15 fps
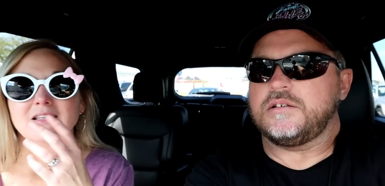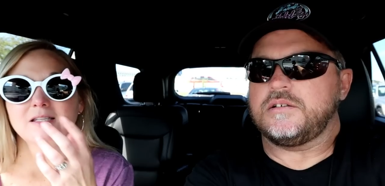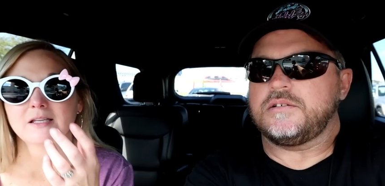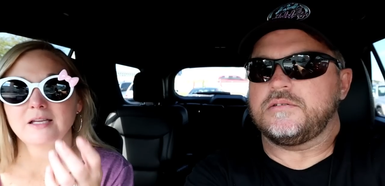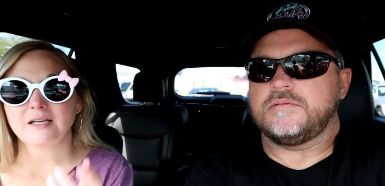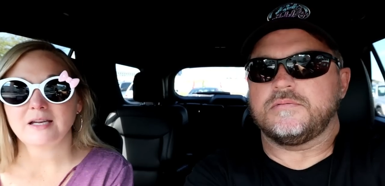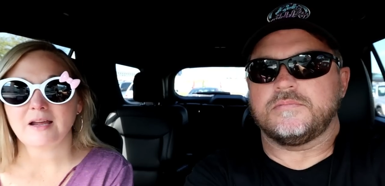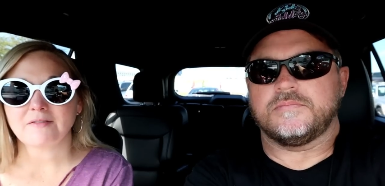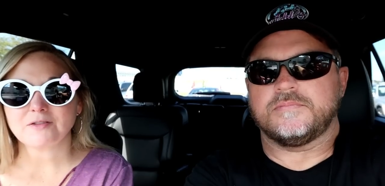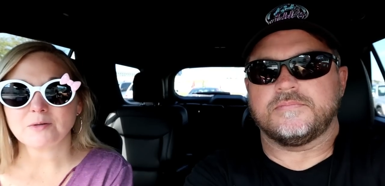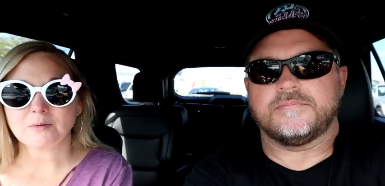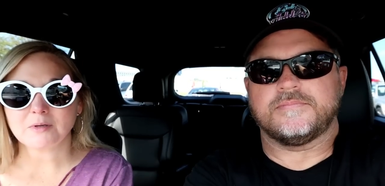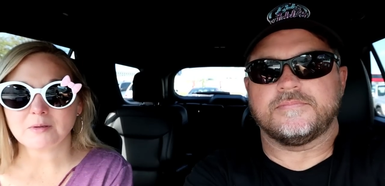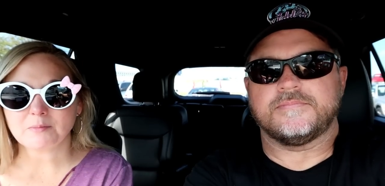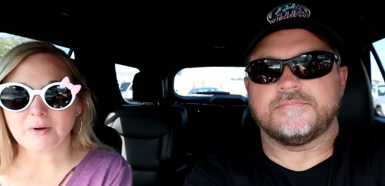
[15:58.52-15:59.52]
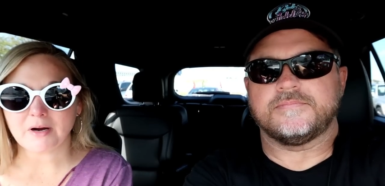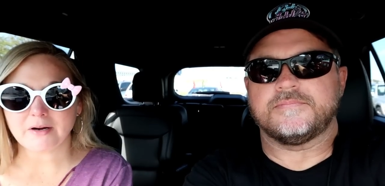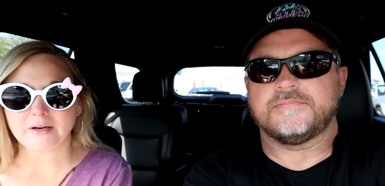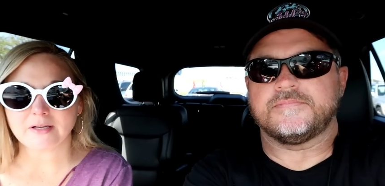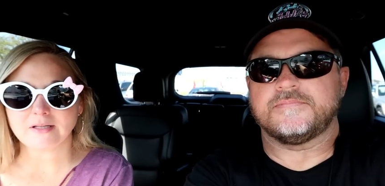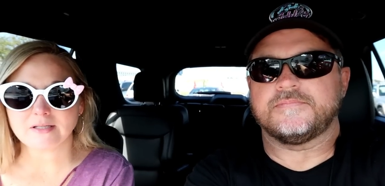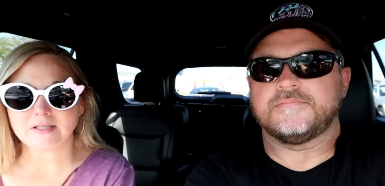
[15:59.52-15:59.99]
Speaker 1: So they
Speaker 2: did have some good
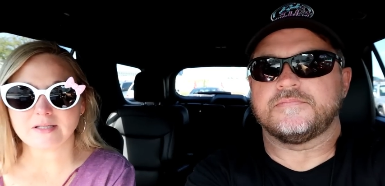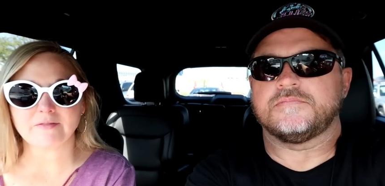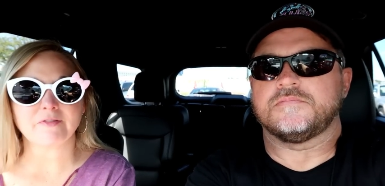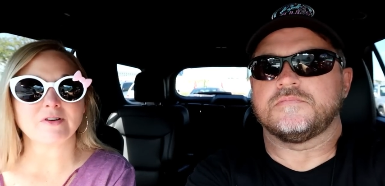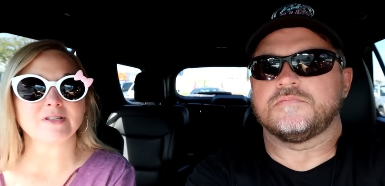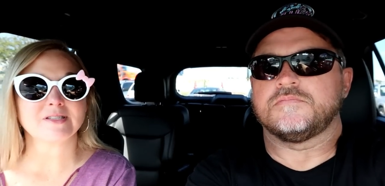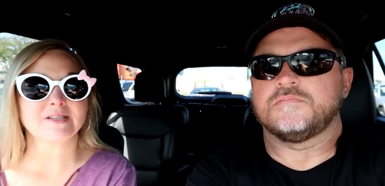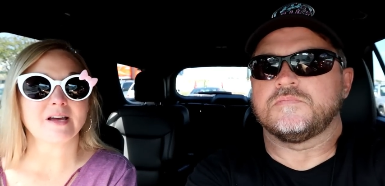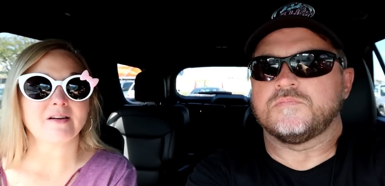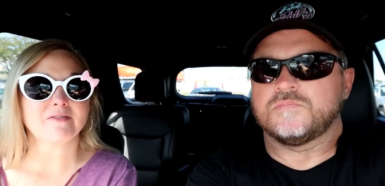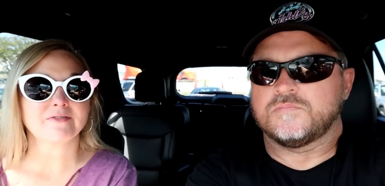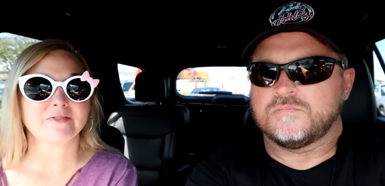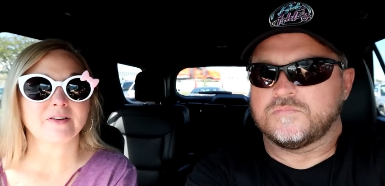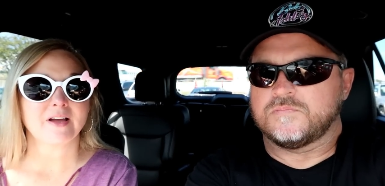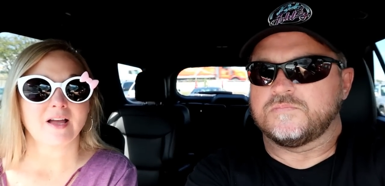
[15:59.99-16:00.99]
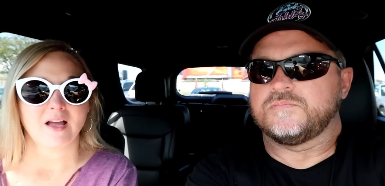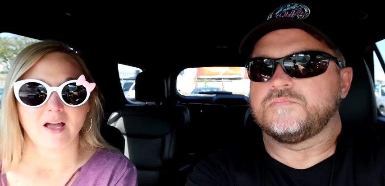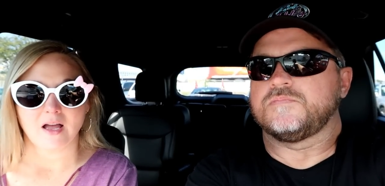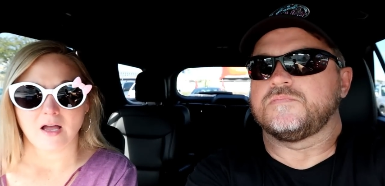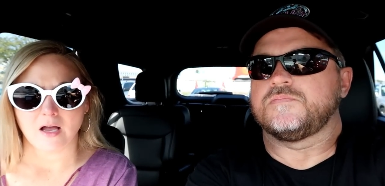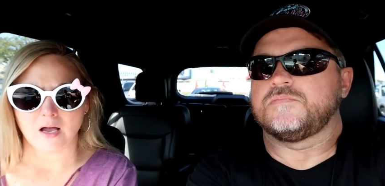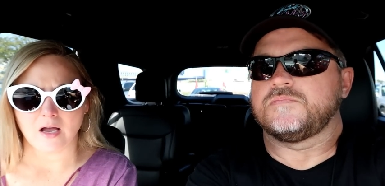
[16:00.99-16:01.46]
bargains, different stuff.
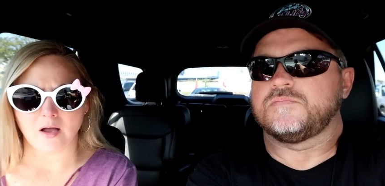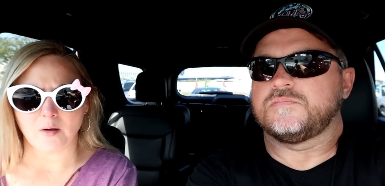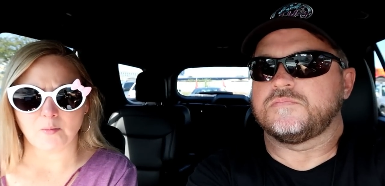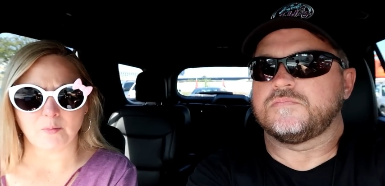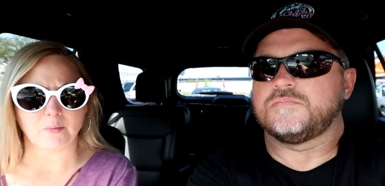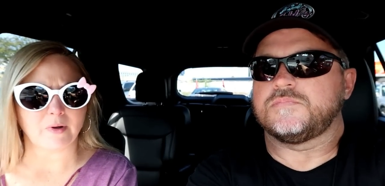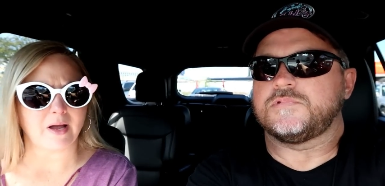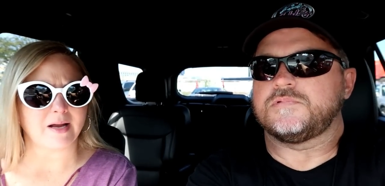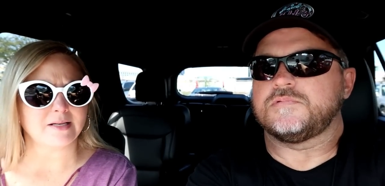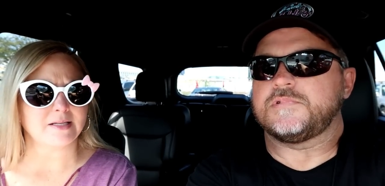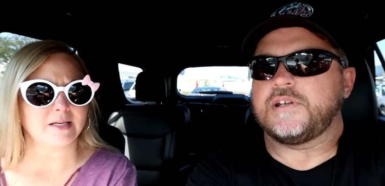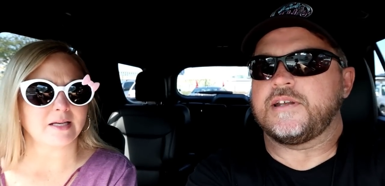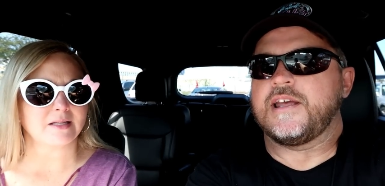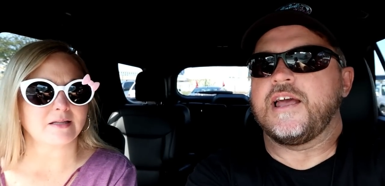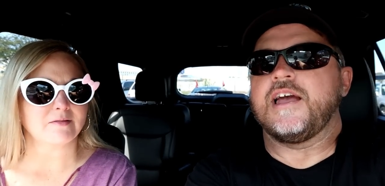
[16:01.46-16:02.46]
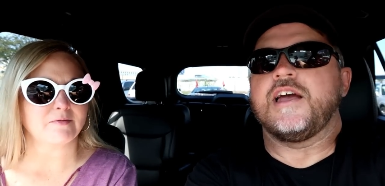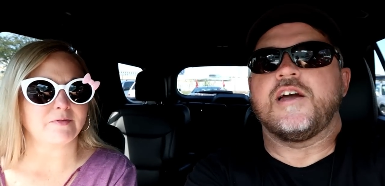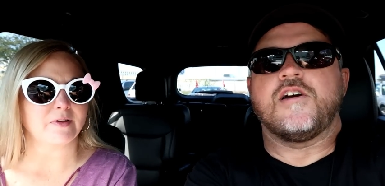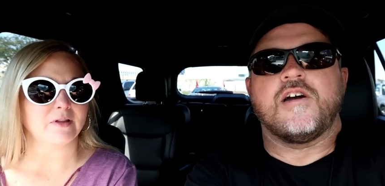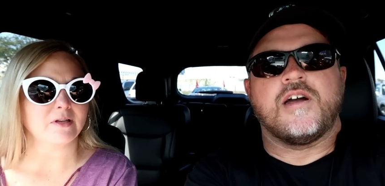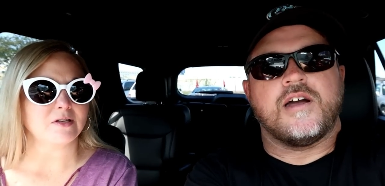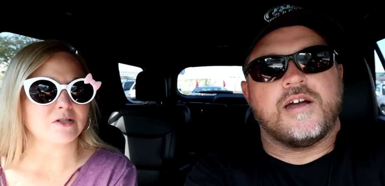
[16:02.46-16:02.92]
Um, I did get the
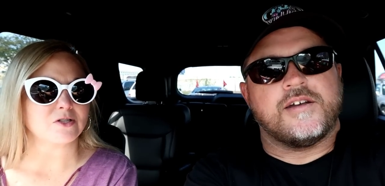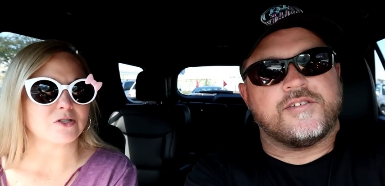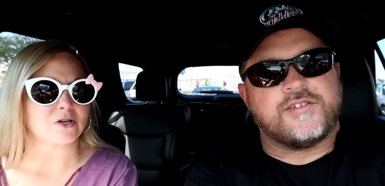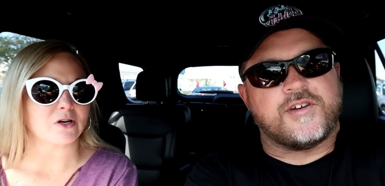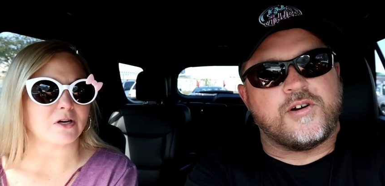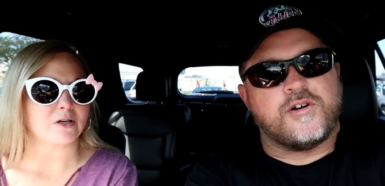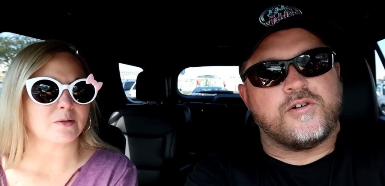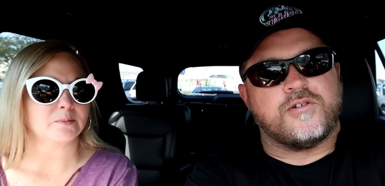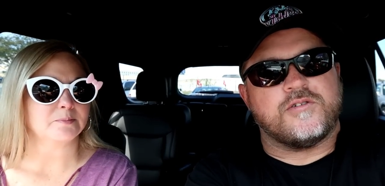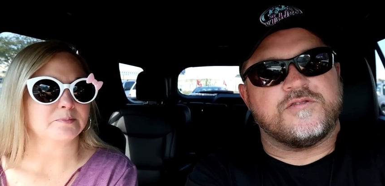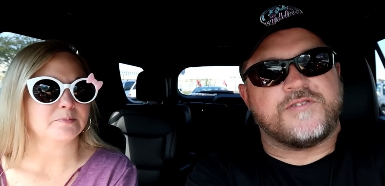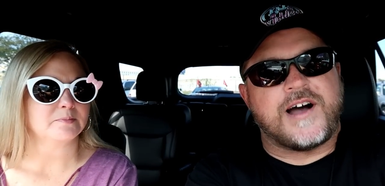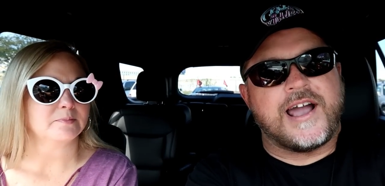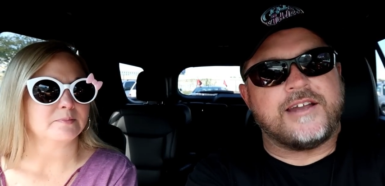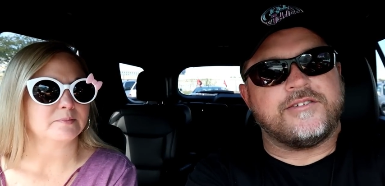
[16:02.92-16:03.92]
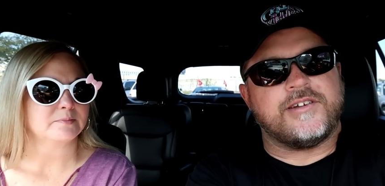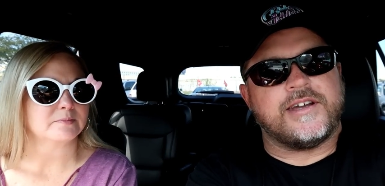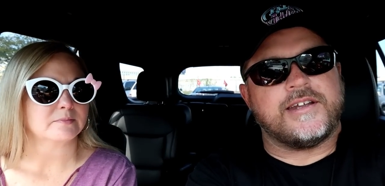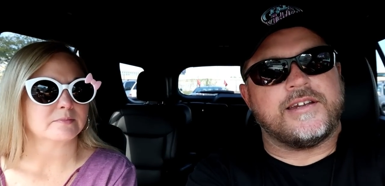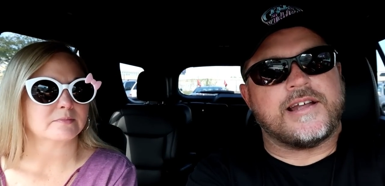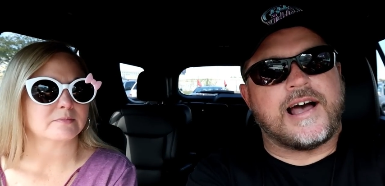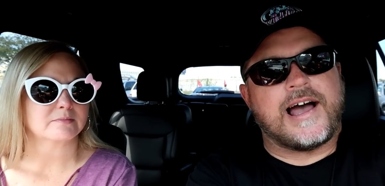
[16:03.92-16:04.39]
villain shirt.
Speaker 1: So
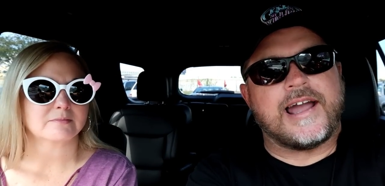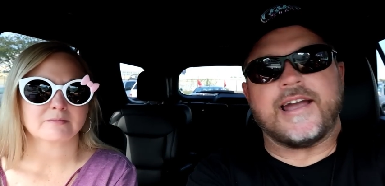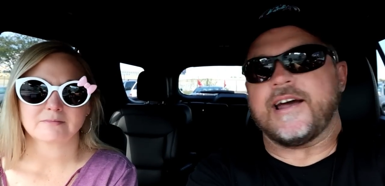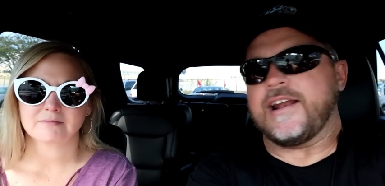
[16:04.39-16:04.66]
Vineland, I